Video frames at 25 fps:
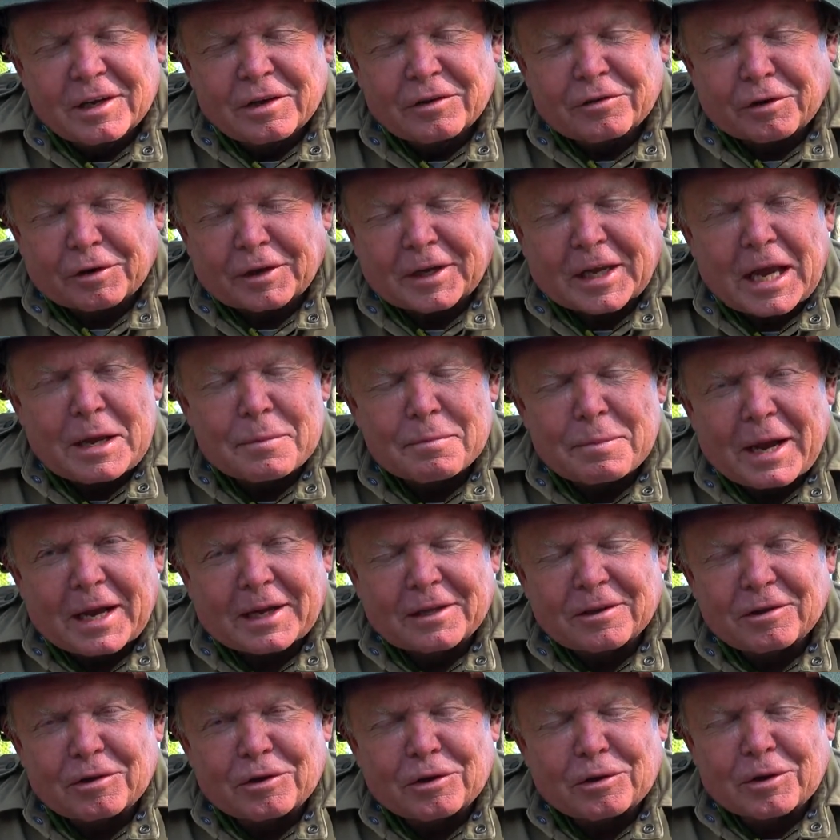So it came
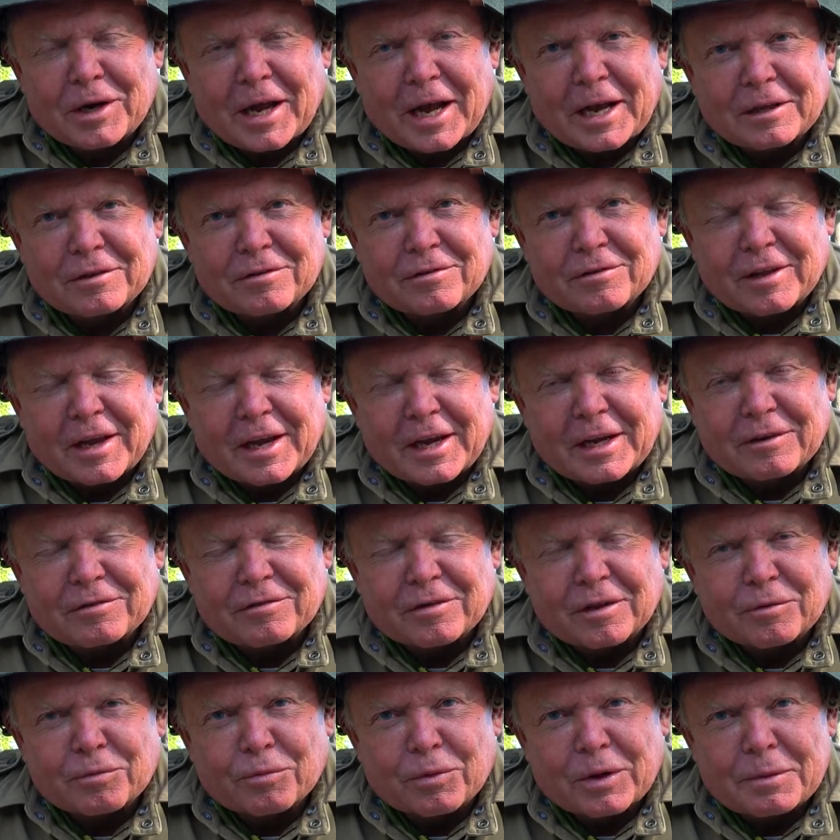back to the United
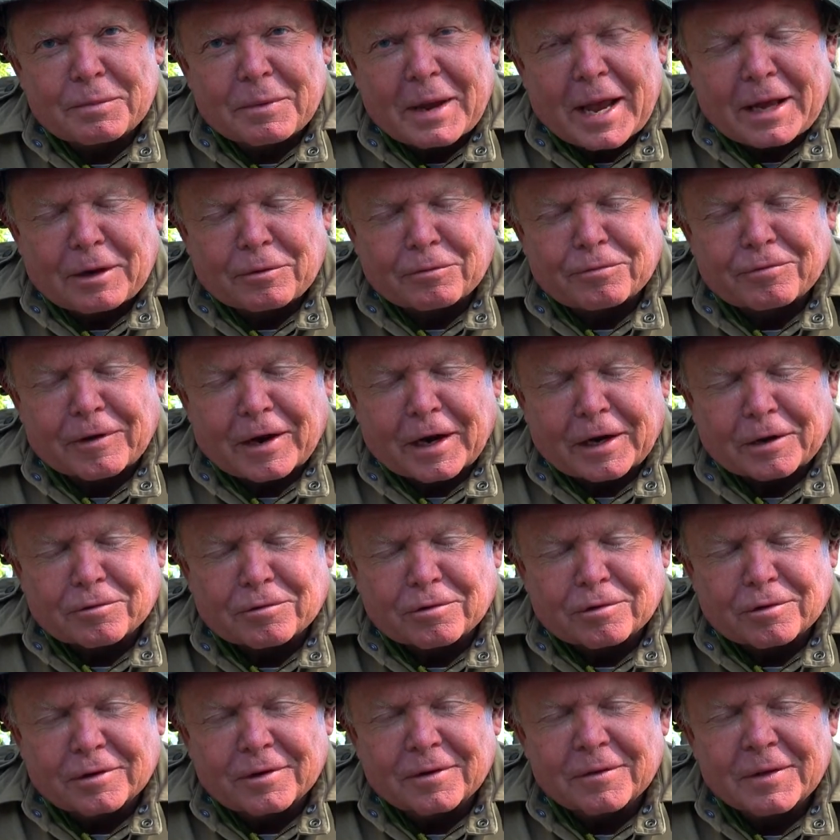States and
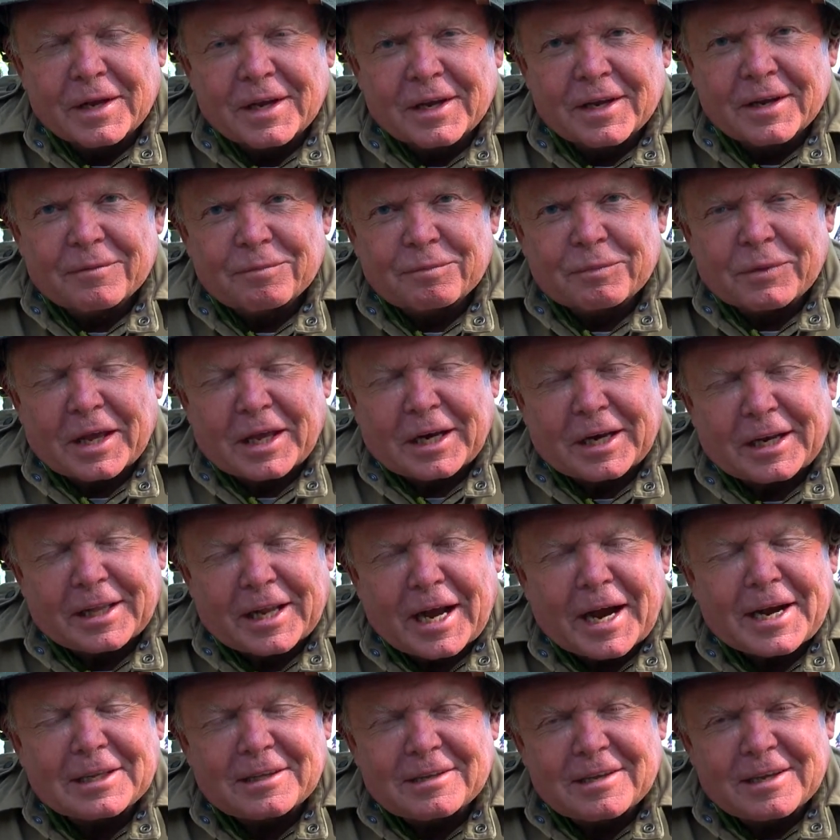remanufactured. And in
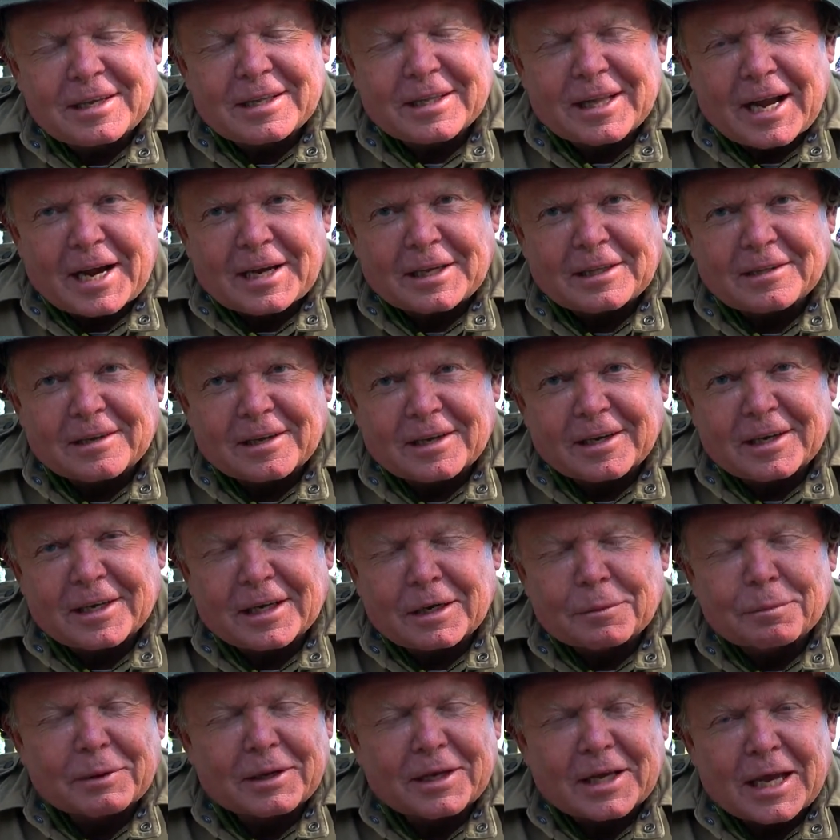1919,
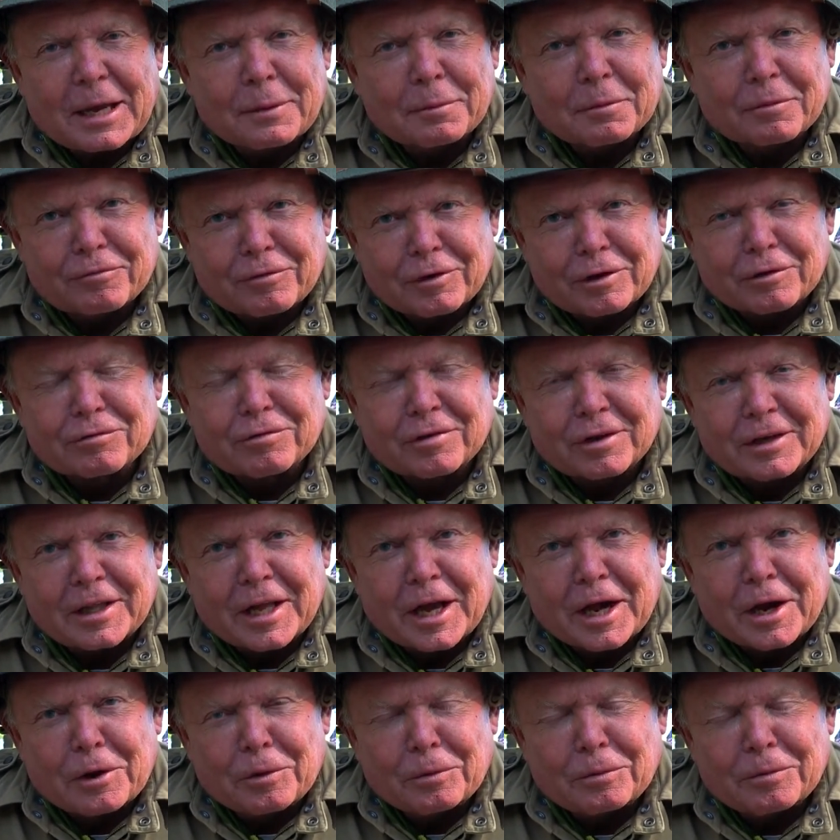it became officially
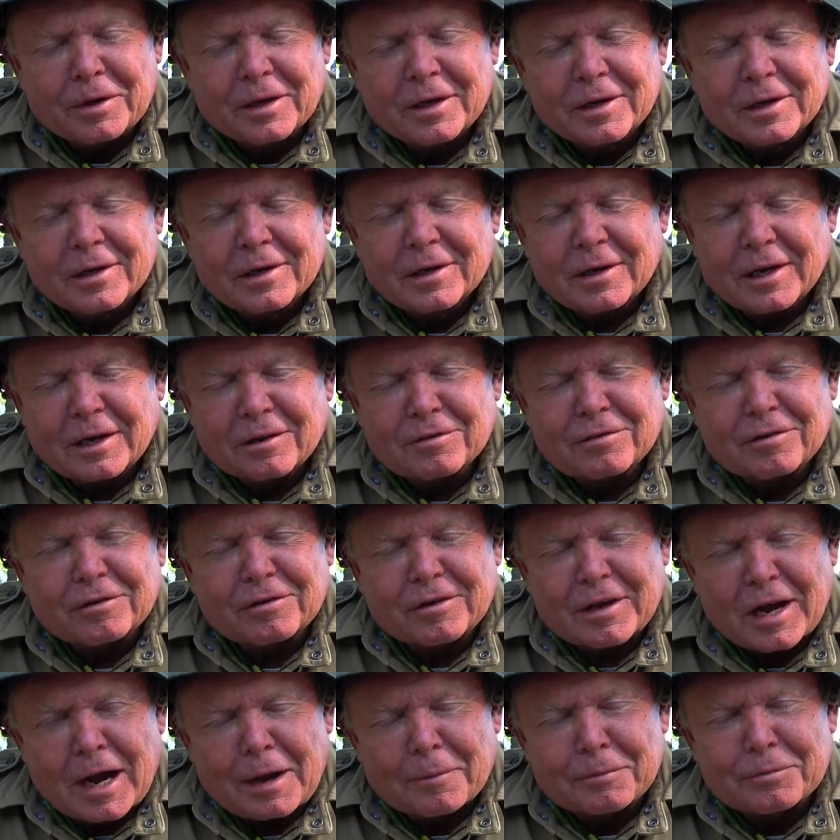known as the
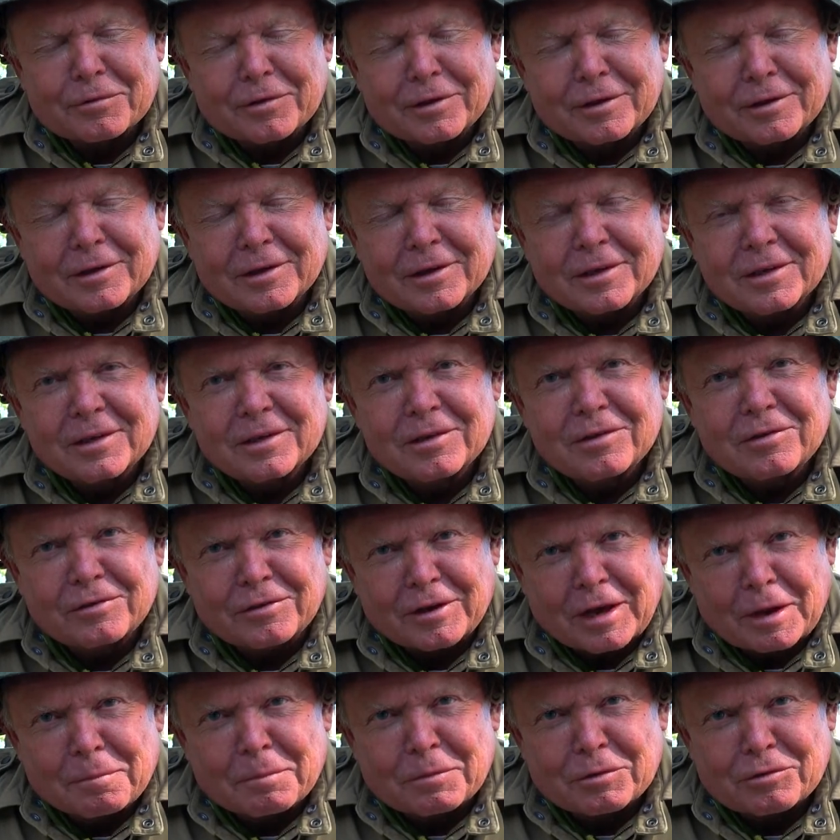Thompson
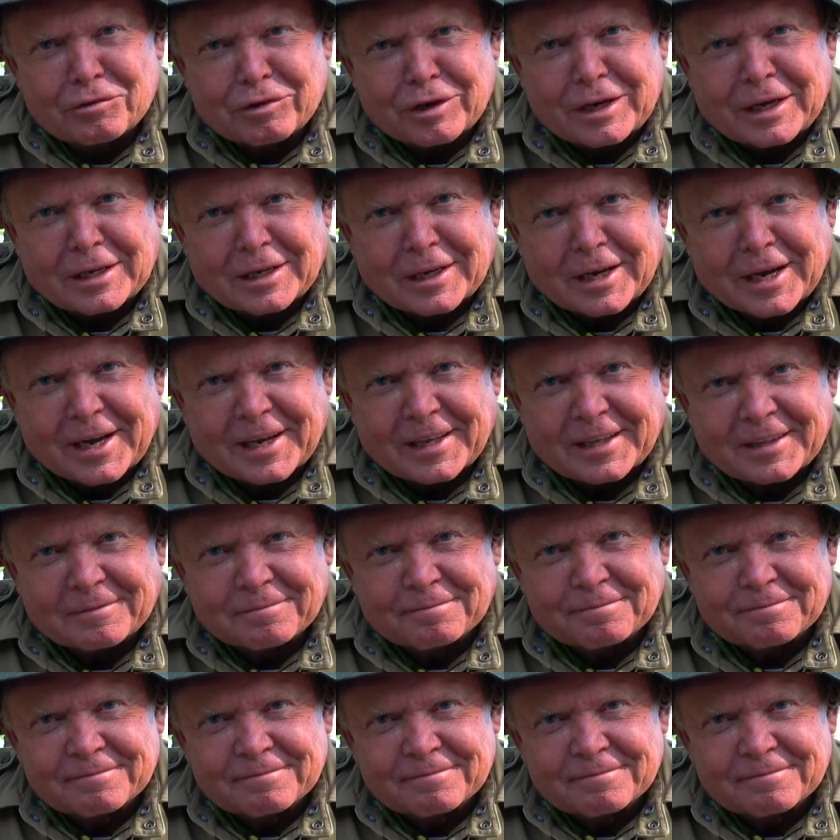Sub-machine Gun.